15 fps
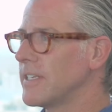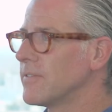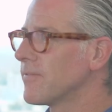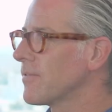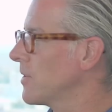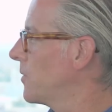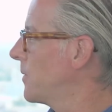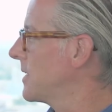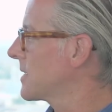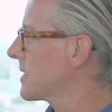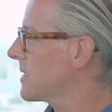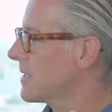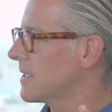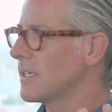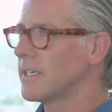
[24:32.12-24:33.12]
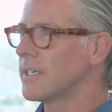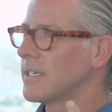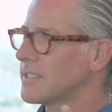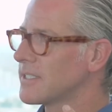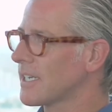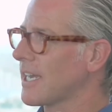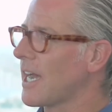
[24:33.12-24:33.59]
of influence
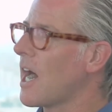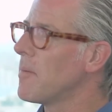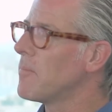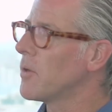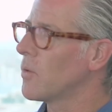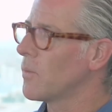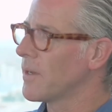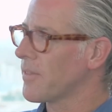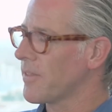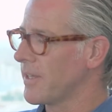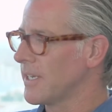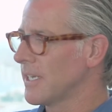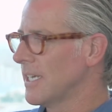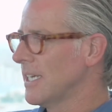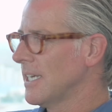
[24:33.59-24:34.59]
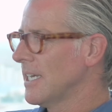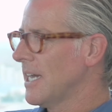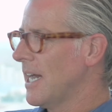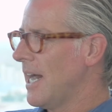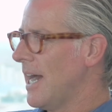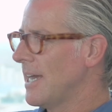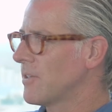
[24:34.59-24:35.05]
to combo with it,
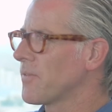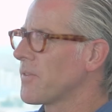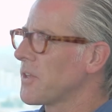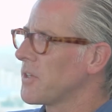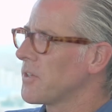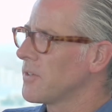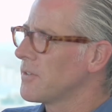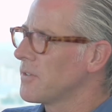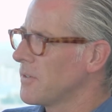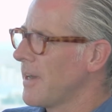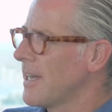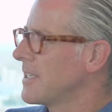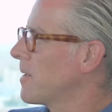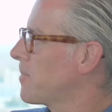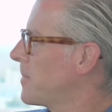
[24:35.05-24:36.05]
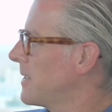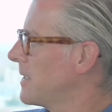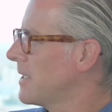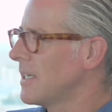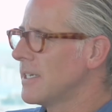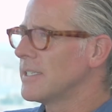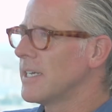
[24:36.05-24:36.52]
I don't think you end up
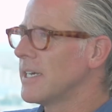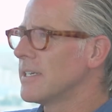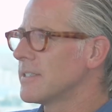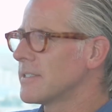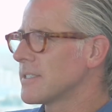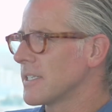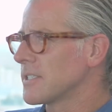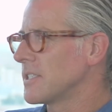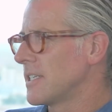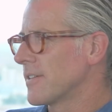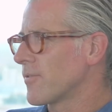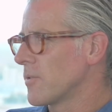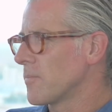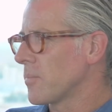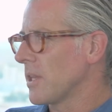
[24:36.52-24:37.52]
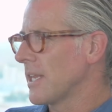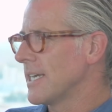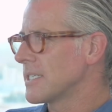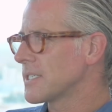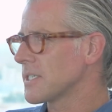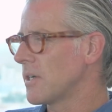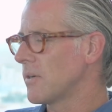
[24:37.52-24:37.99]
in such a different
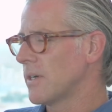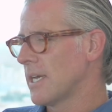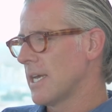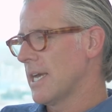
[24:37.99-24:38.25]
place. So